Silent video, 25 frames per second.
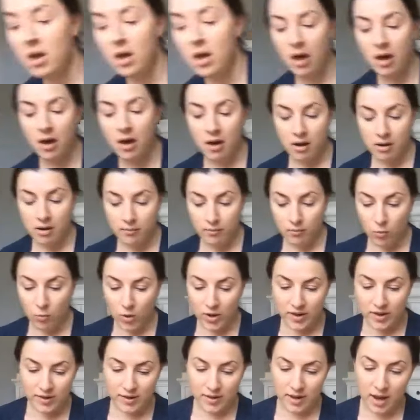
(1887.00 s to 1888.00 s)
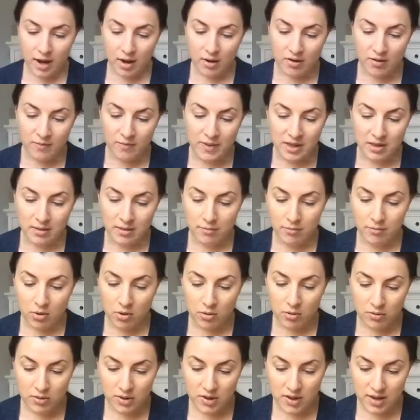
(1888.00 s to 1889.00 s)
What scares me the
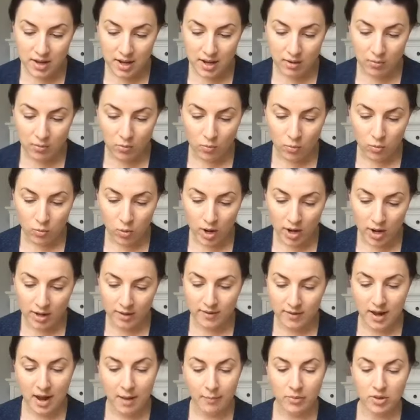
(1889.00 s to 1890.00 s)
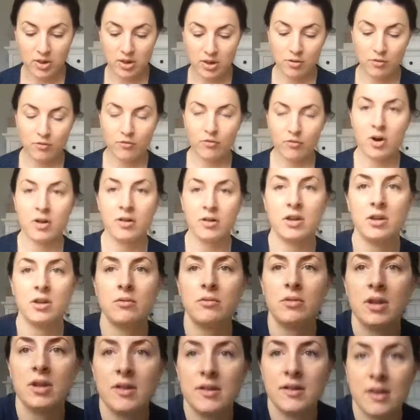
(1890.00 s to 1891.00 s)
most? And what has happened so far that you
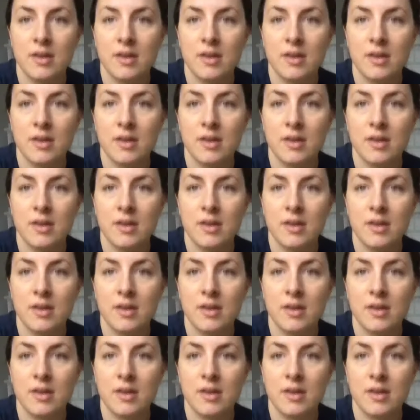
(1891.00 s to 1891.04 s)
least